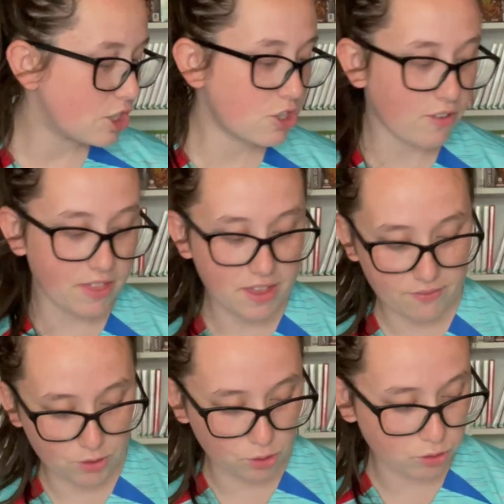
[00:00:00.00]
Grand
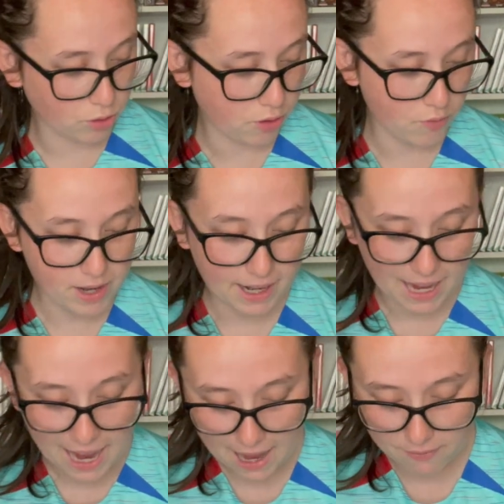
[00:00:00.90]
Theft Auto 3 I
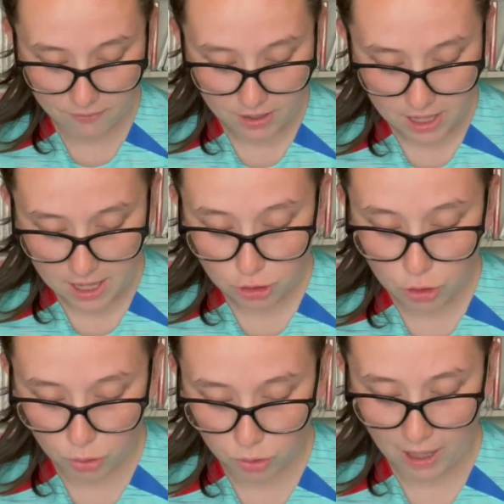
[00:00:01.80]
have
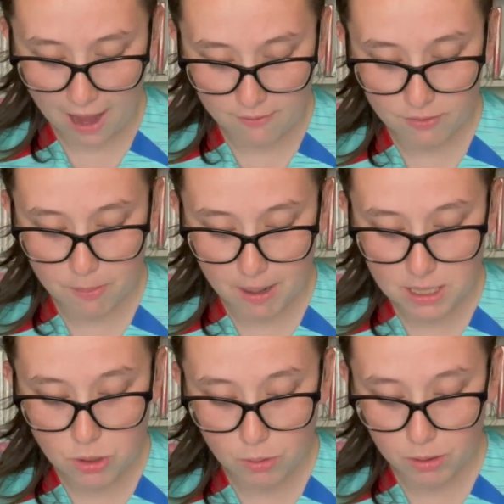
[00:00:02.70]
does have the
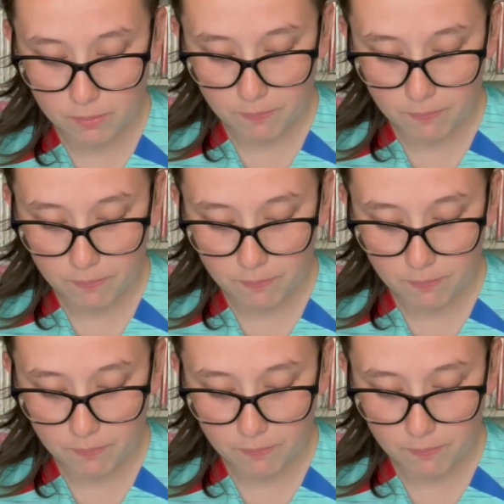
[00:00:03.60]
manual.